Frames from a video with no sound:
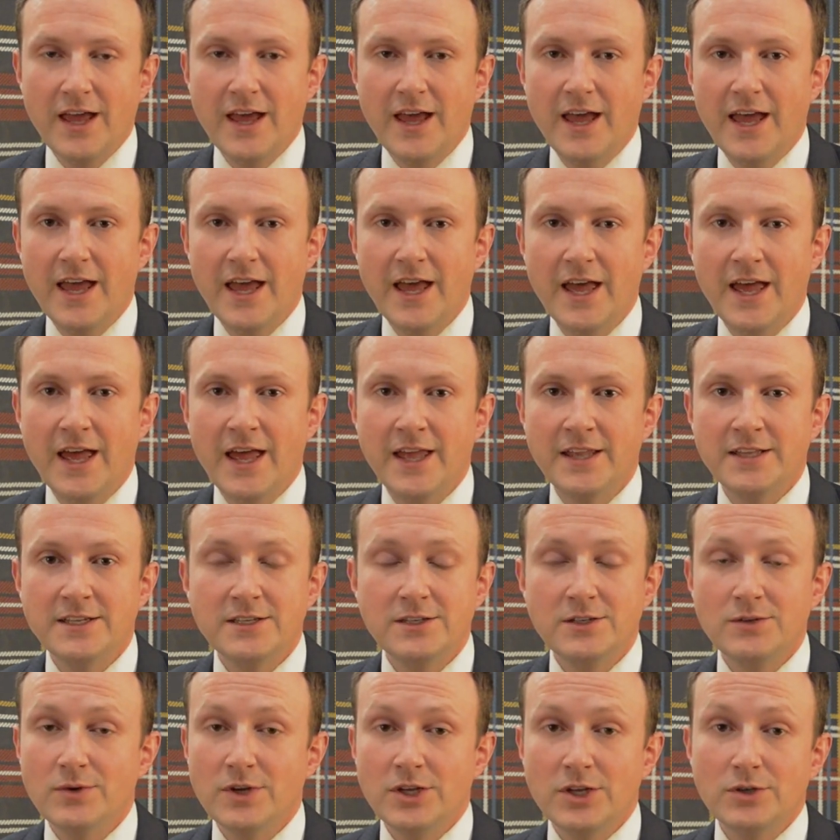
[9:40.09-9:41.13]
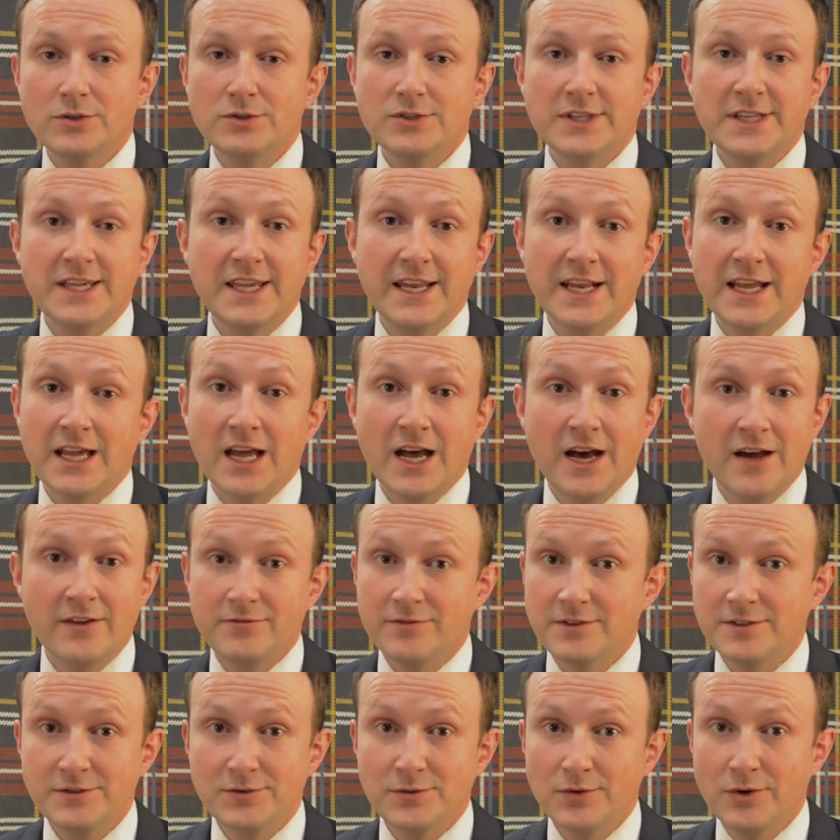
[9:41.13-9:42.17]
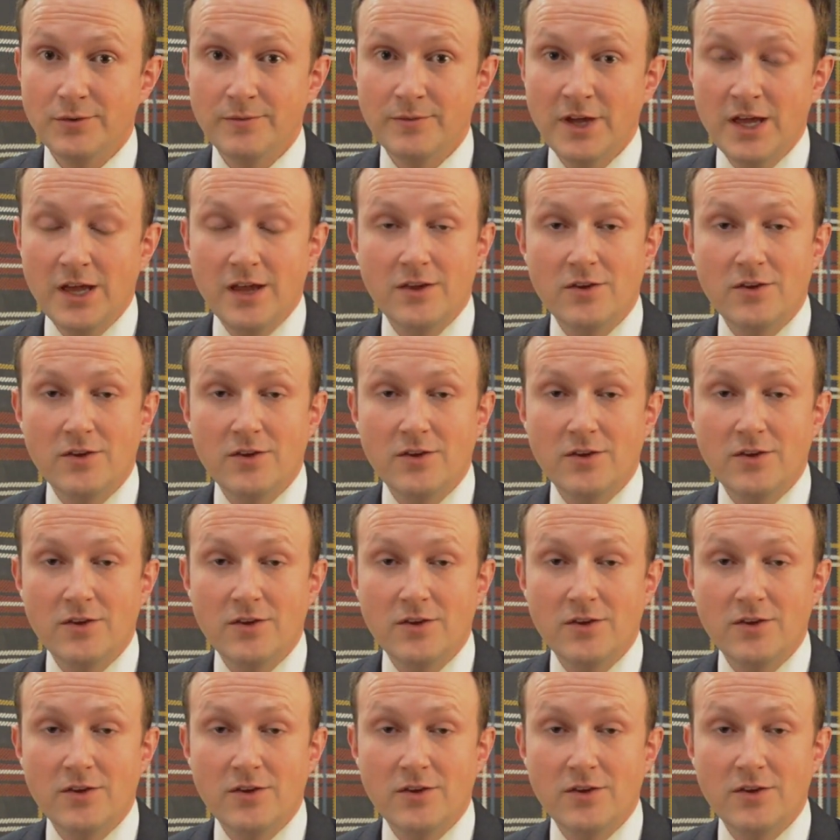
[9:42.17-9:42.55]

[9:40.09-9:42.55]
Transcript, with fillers: and you do it usually in a conference room.